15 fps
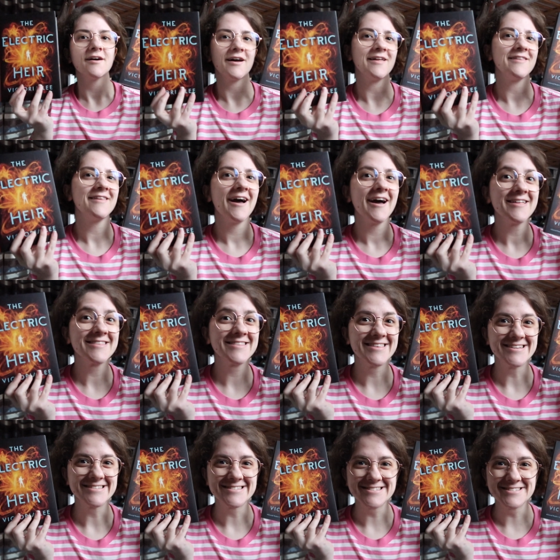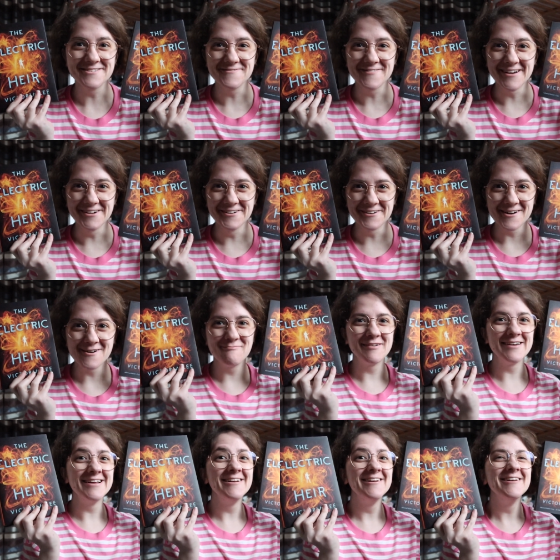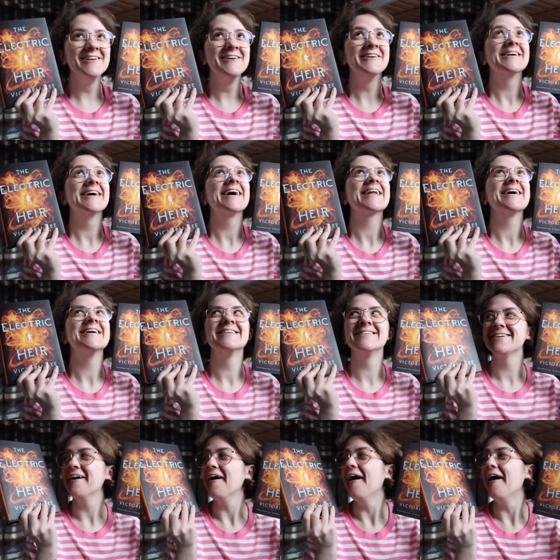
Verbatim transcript: and this is the final copy. Look at it!